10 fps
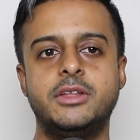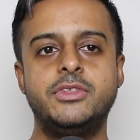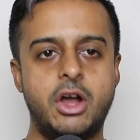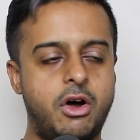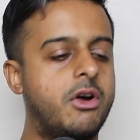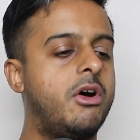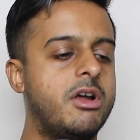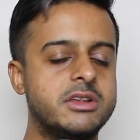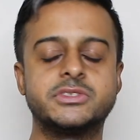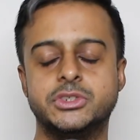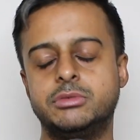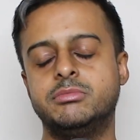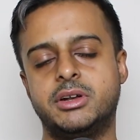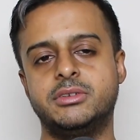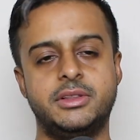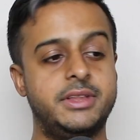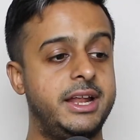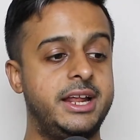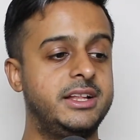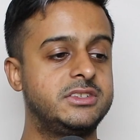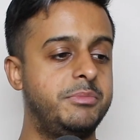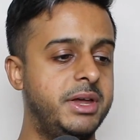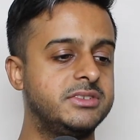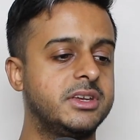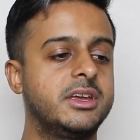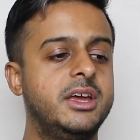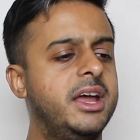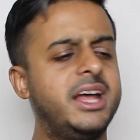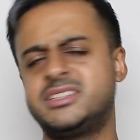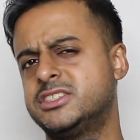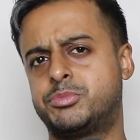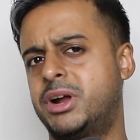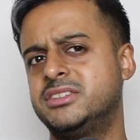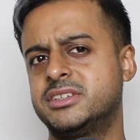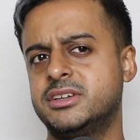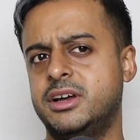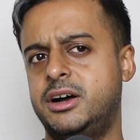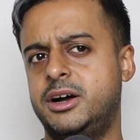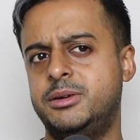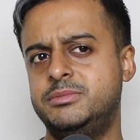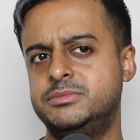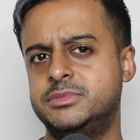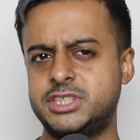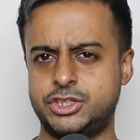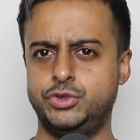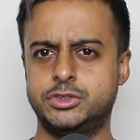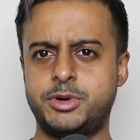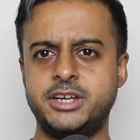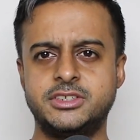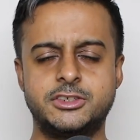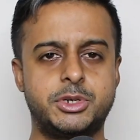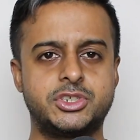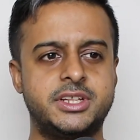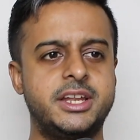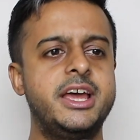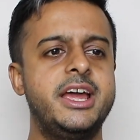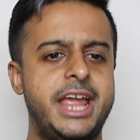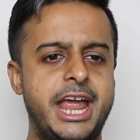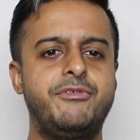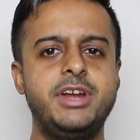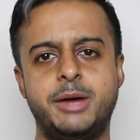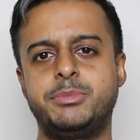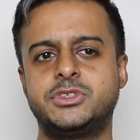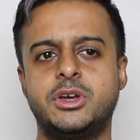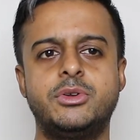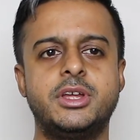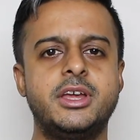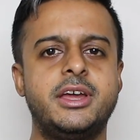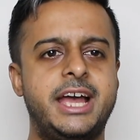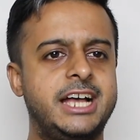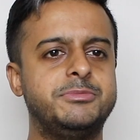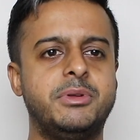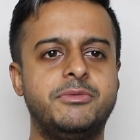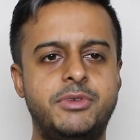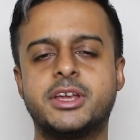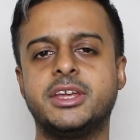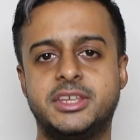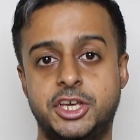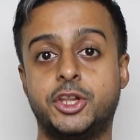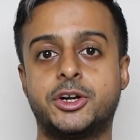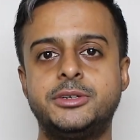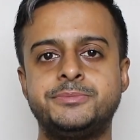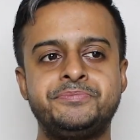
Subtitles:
They are honestly doing better than that. And that's amazing. And it's not surprising. It's not too surprising, especially that every episode has been fucking killer.